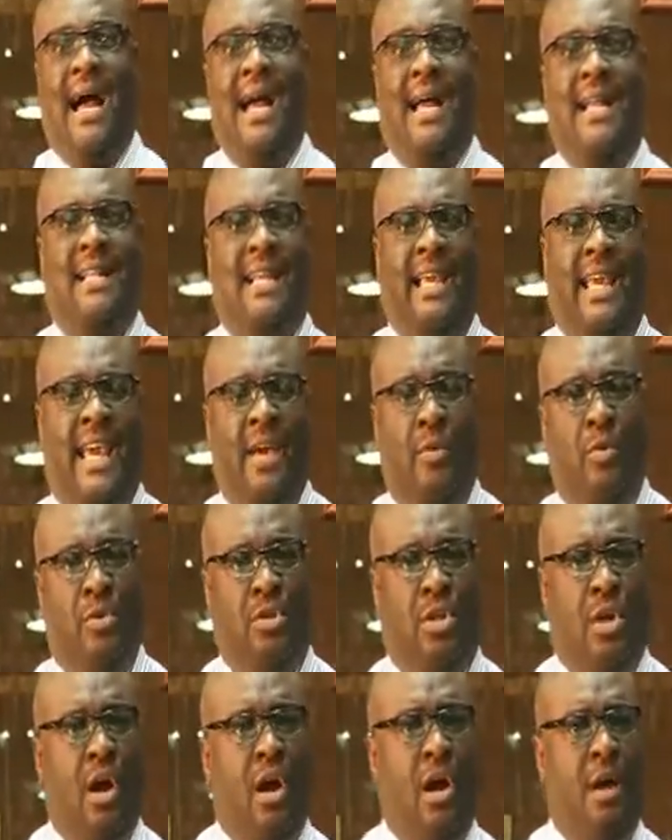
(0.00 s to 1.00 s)
and he would
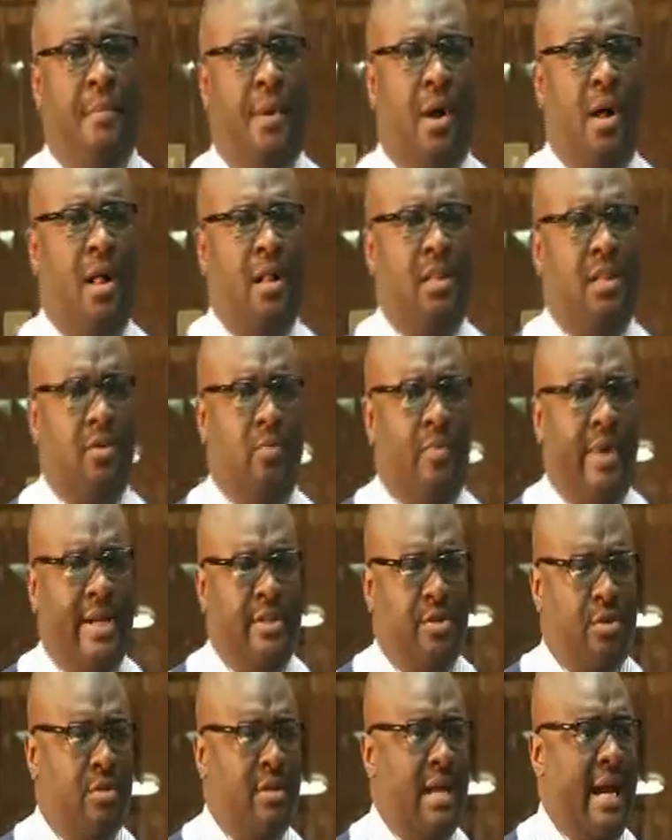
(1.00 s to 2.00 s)
come all the
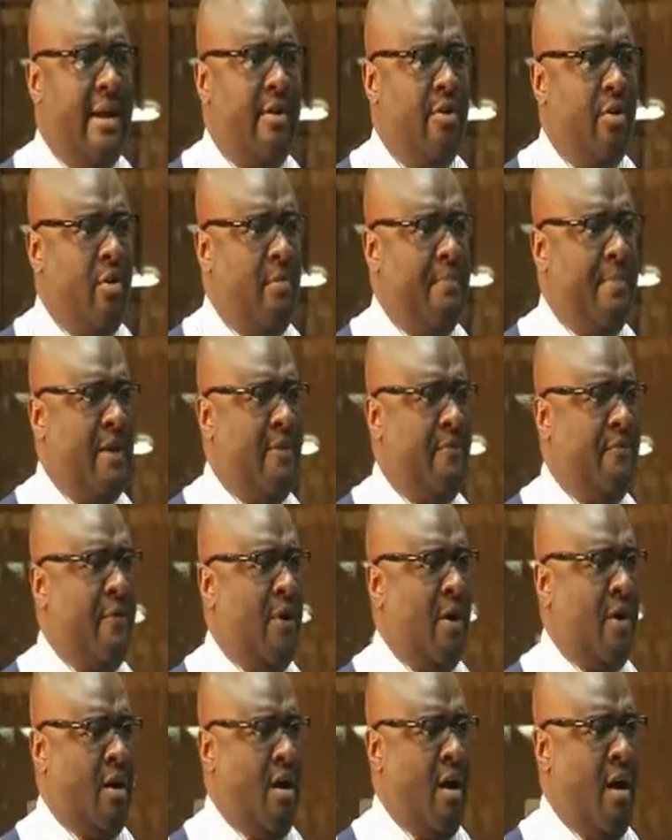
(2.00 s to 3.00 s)
way to Nairobi
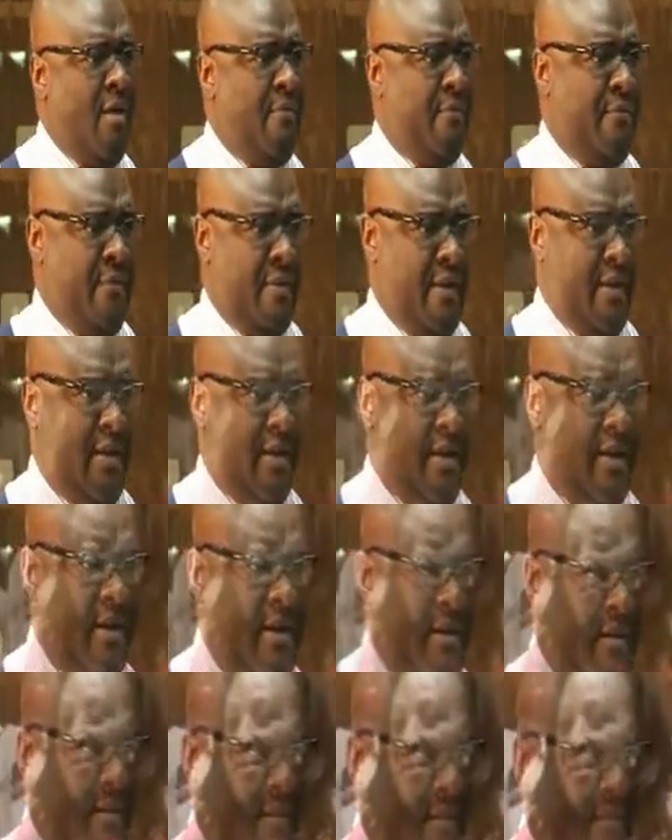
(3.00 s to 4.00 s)
for coffee
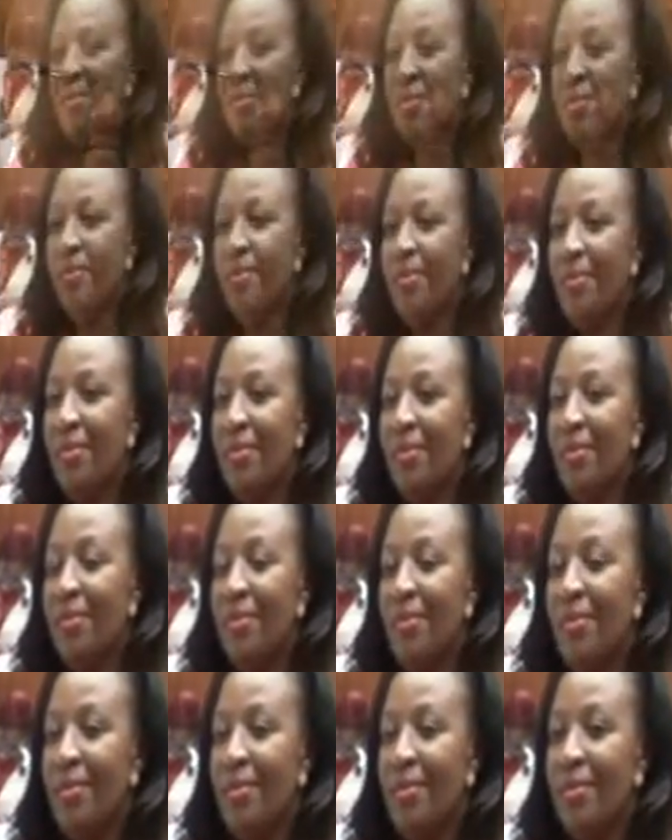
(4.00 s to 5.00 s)
from
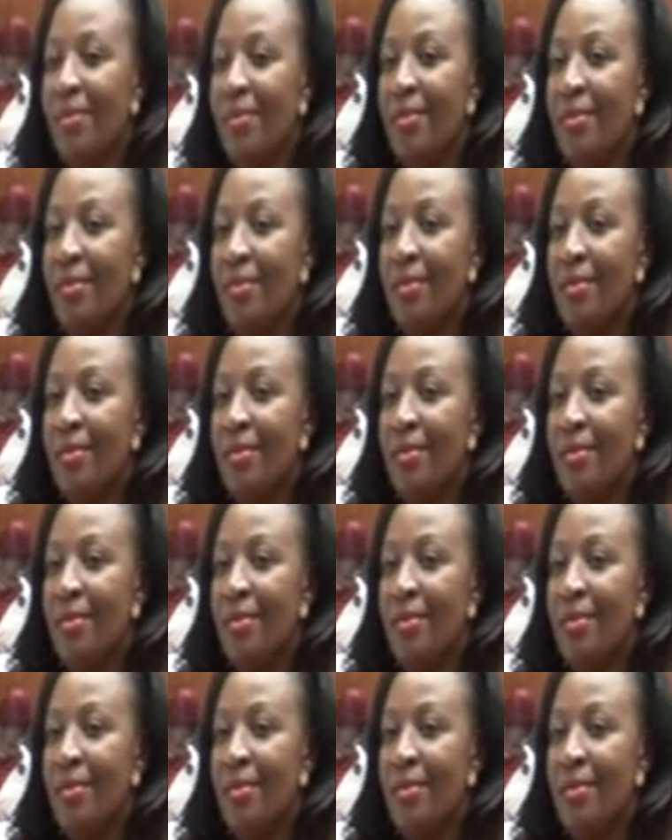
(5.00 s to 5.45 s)
there.